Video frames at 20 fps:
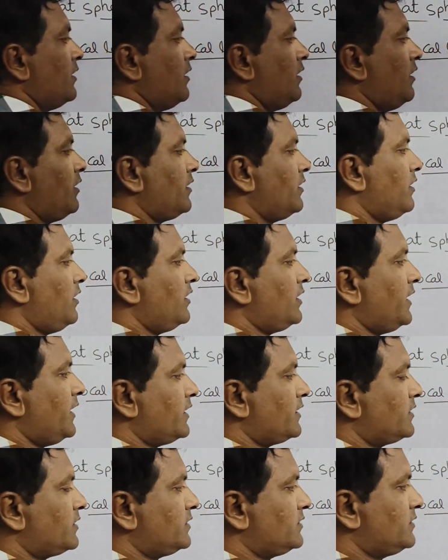are not
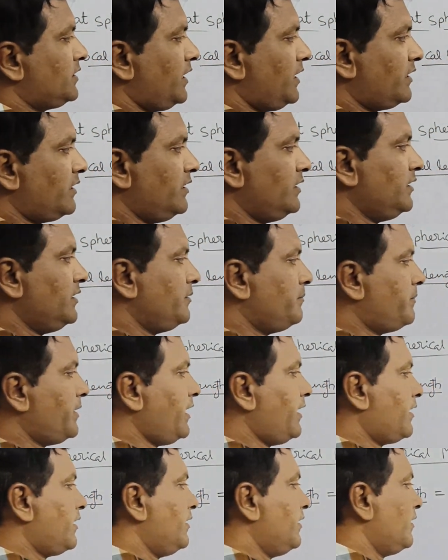exactly
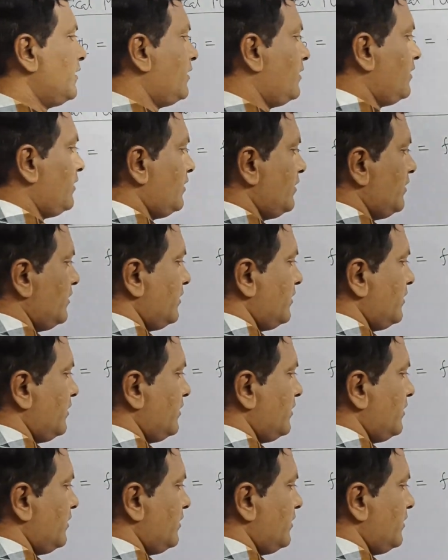parallel